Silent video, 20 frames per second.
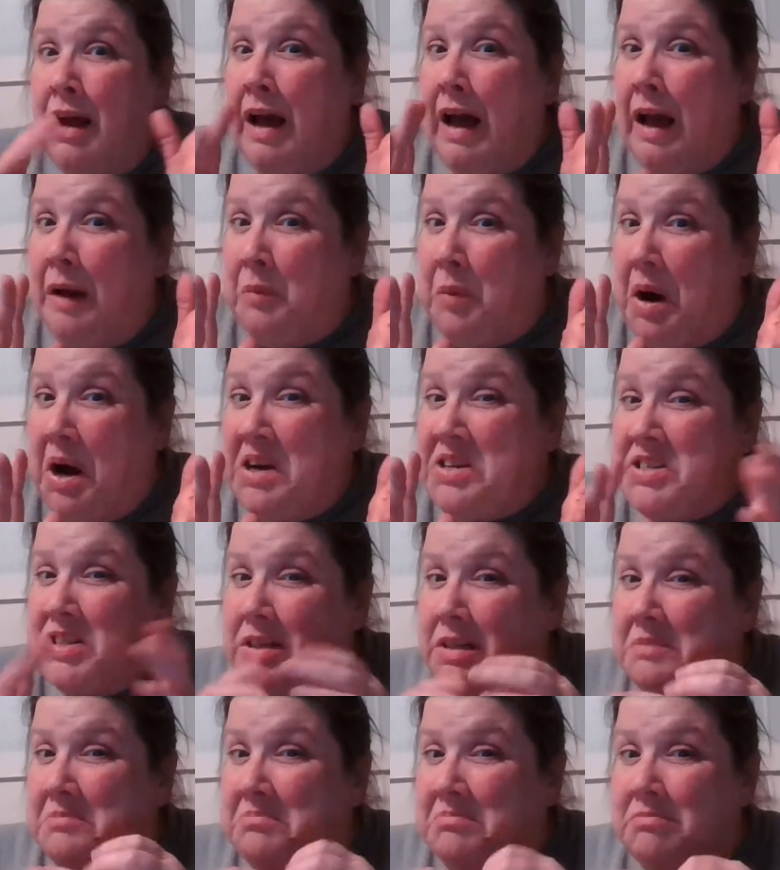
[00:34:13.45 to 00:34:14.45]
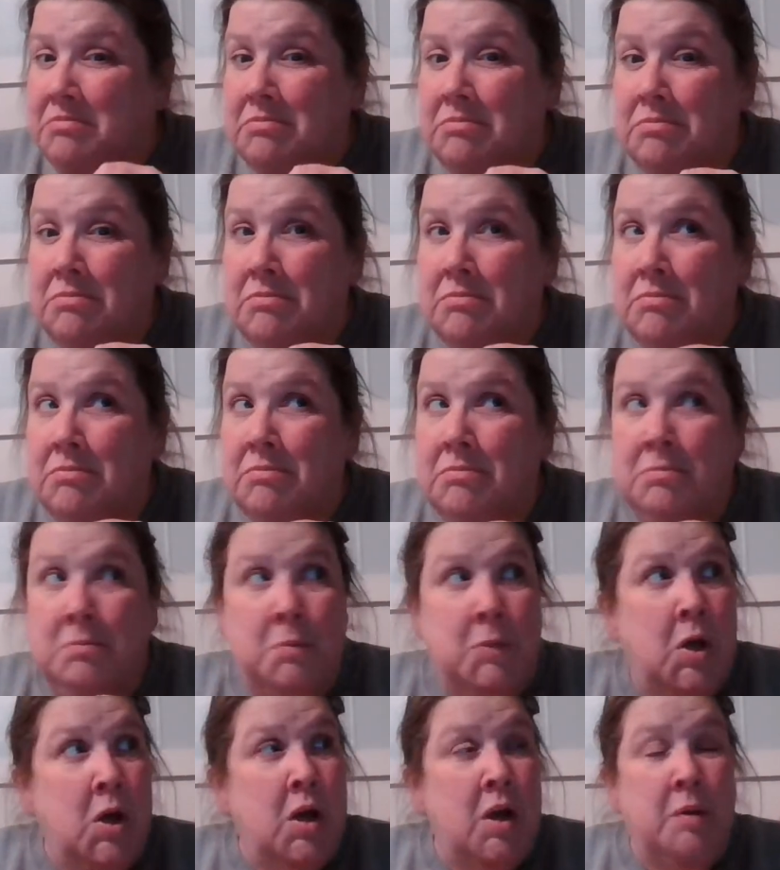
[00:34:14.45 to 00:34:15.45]
I washed it.
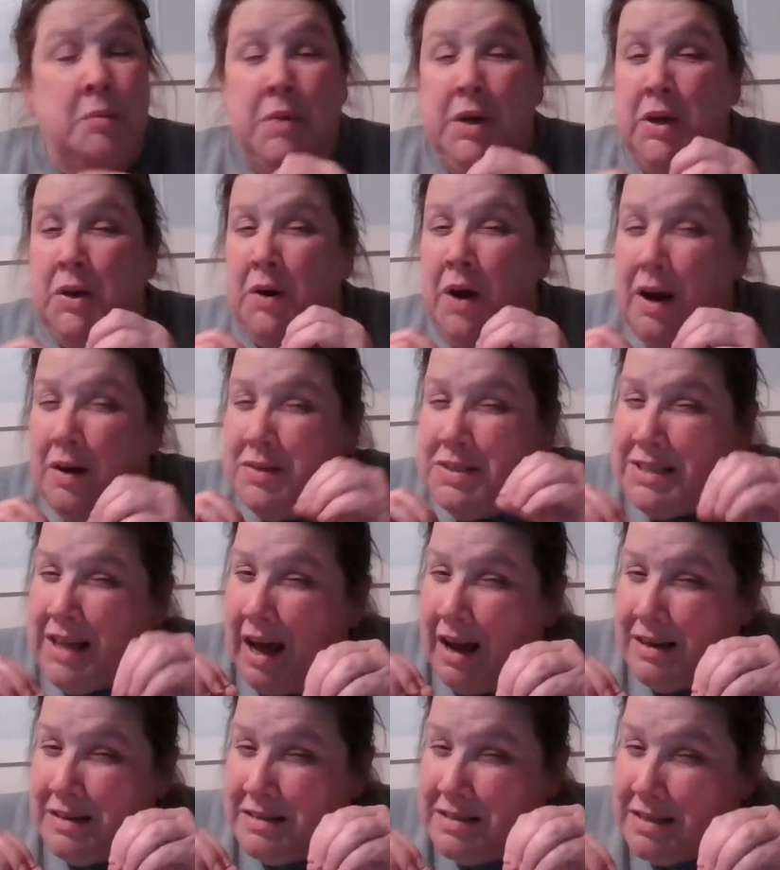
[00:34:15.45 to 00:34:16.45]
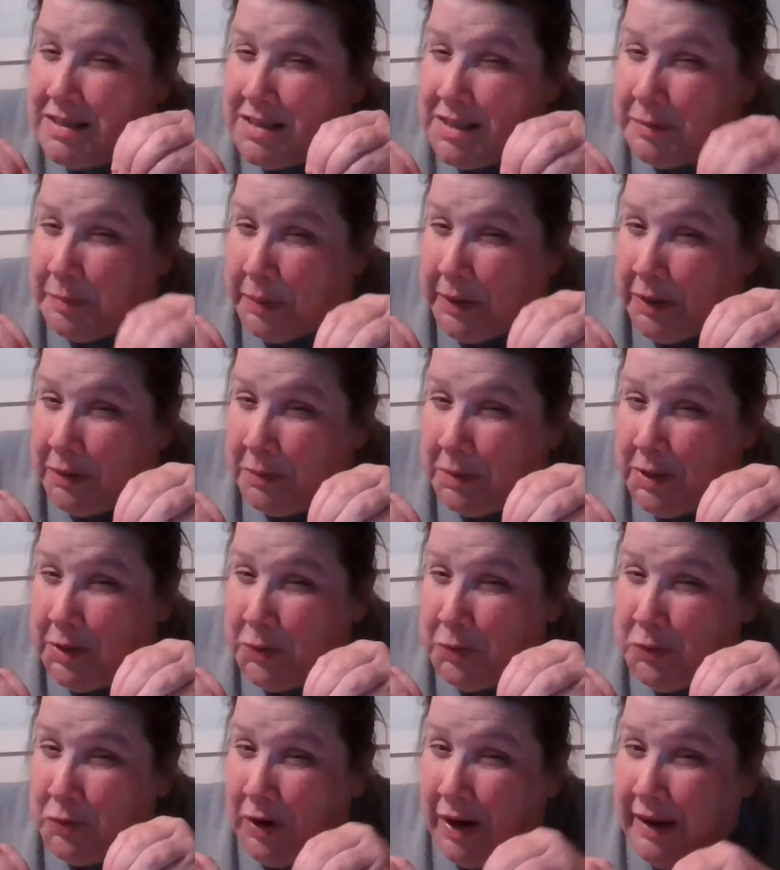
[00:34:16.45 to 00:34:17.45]
But you know how socks disappear when
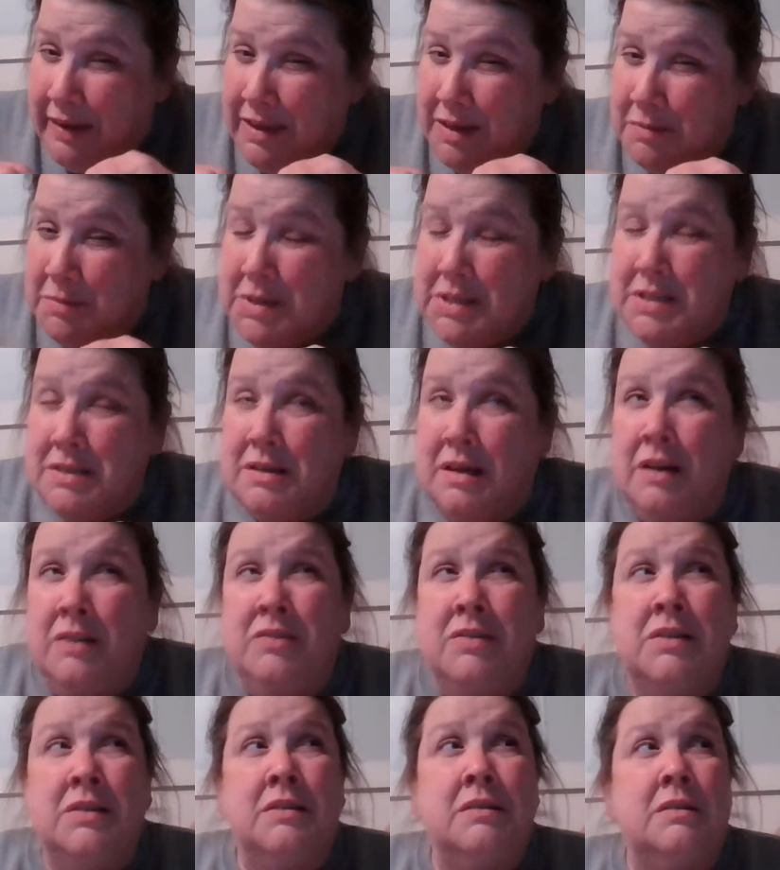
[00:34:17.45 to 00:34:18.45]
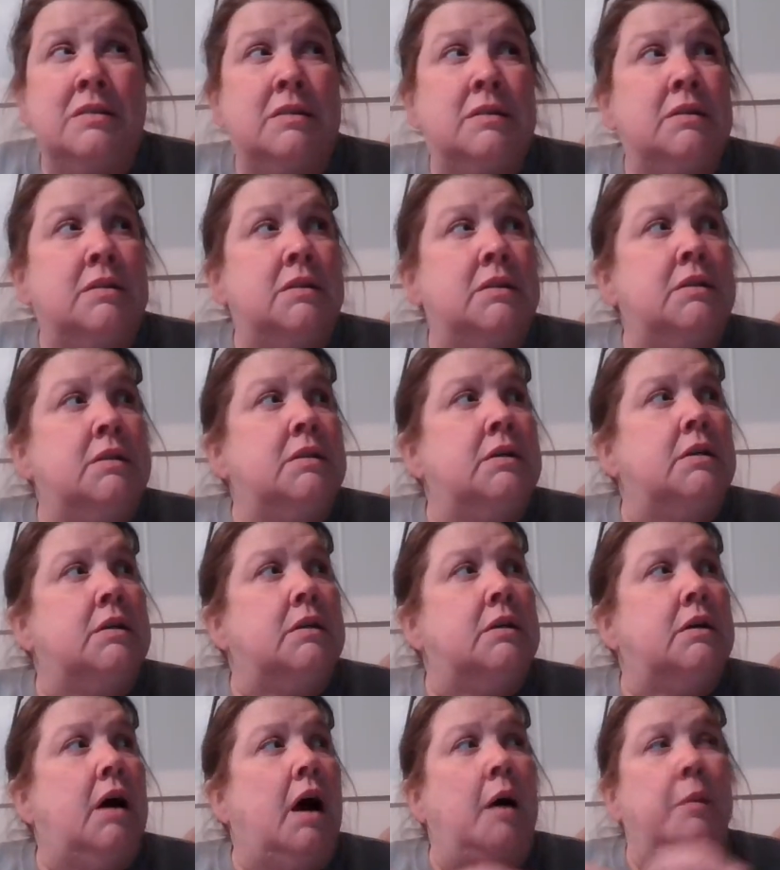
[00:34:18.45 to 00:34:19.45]
you dry them and stuff?
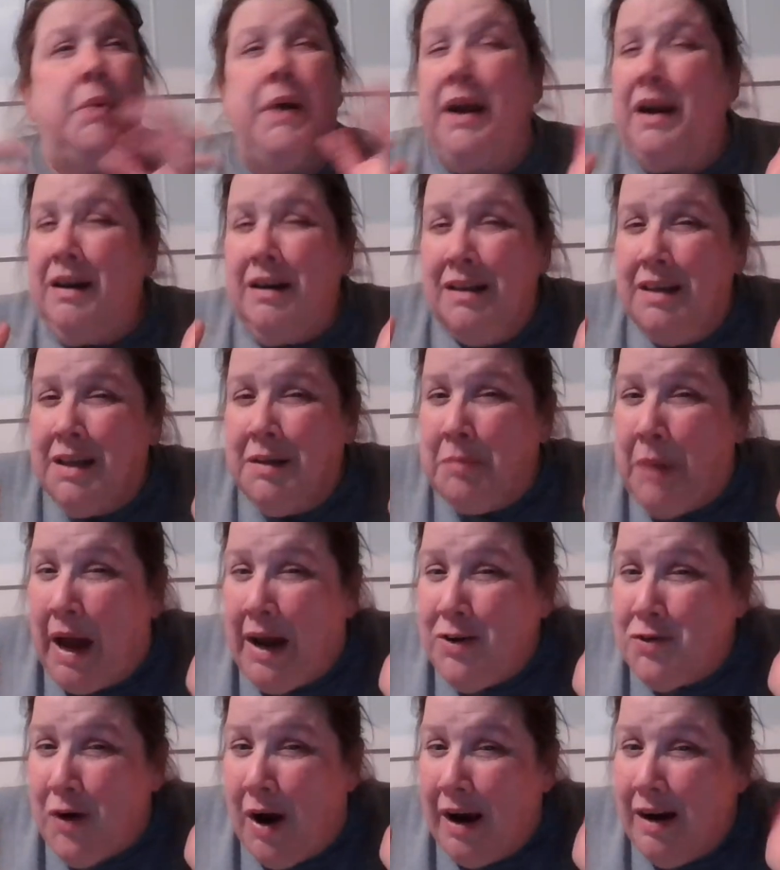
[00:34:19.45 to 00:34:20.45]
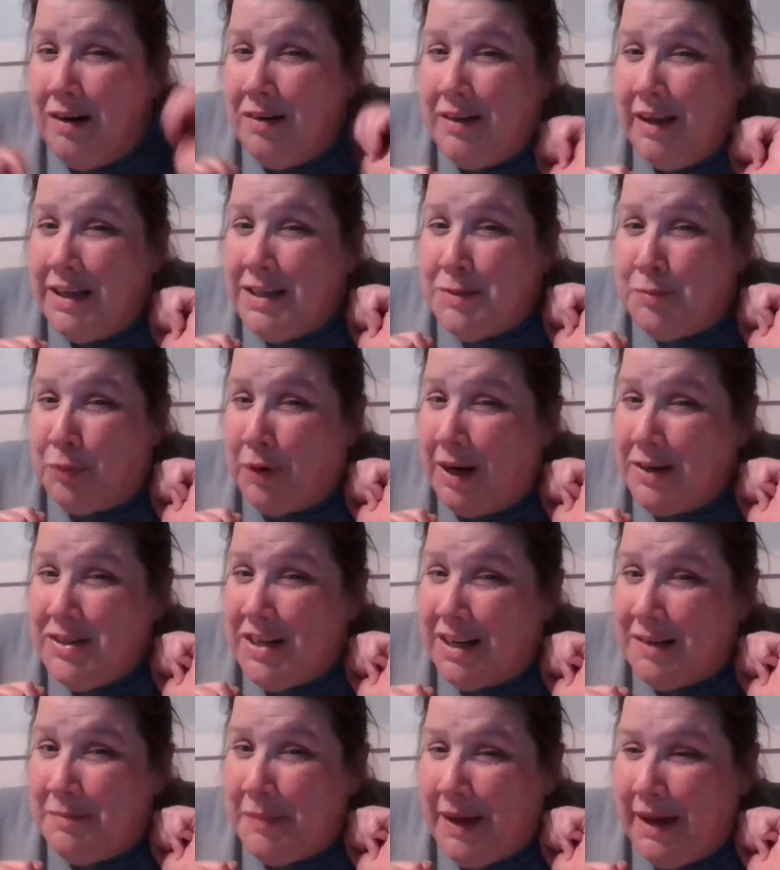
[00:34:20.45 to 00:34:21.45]
Apparently my dryer likes
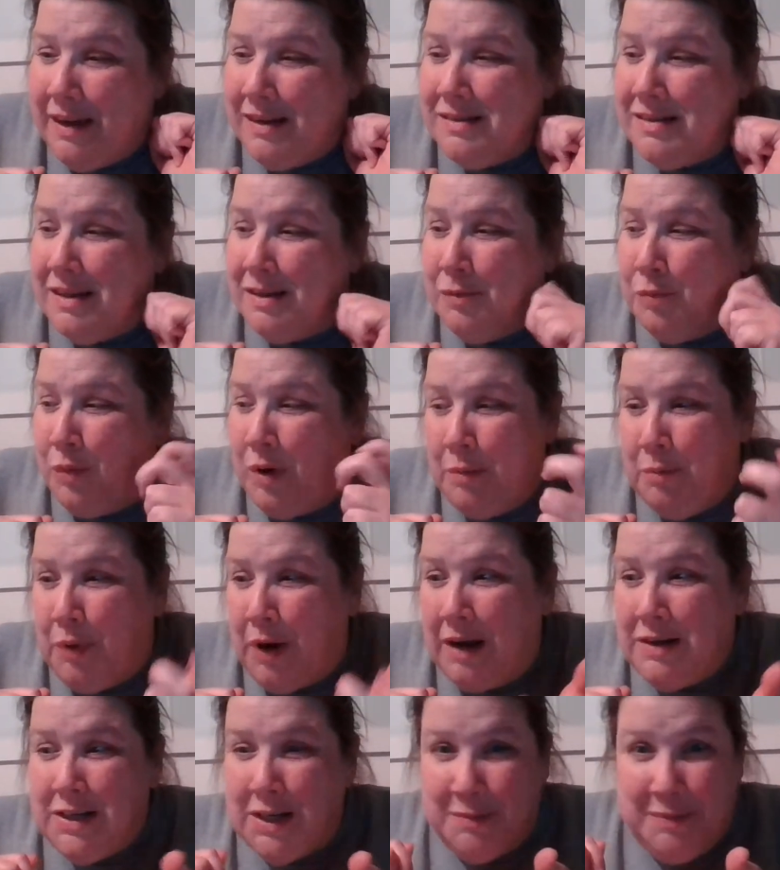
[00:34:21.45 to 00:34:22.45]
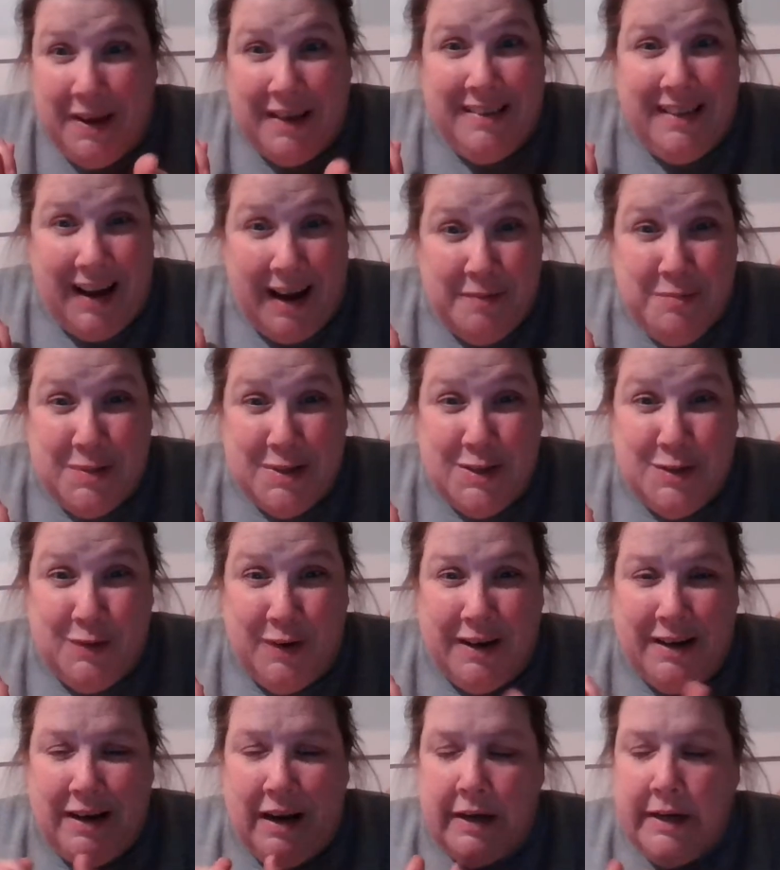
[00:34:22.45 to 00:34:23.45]
project bags. And the one project bag that I've been
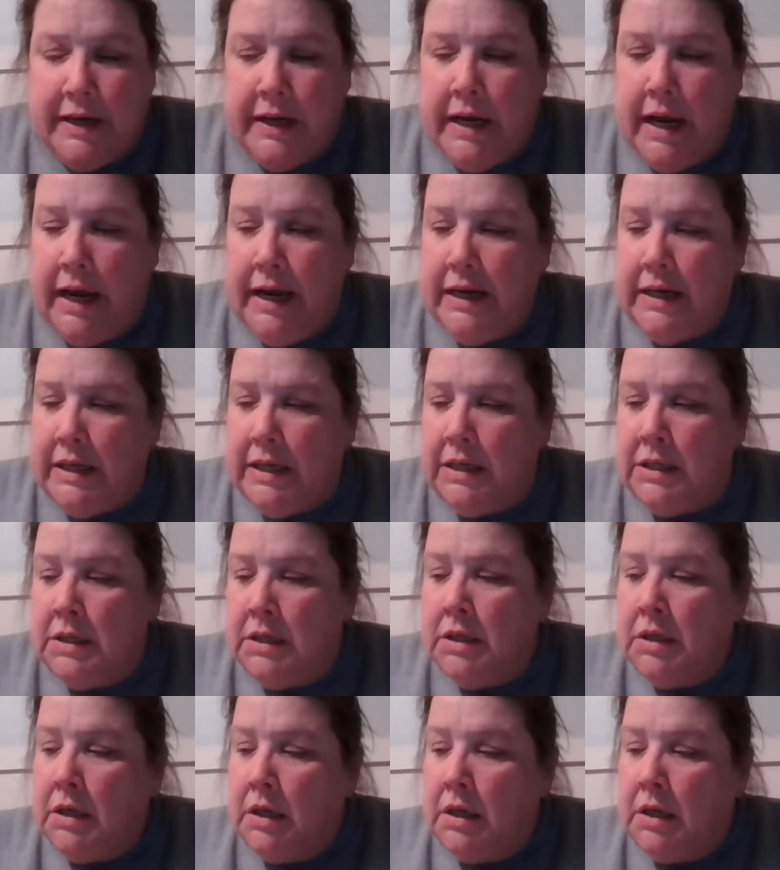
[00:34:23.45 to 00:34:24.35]
storing 99 in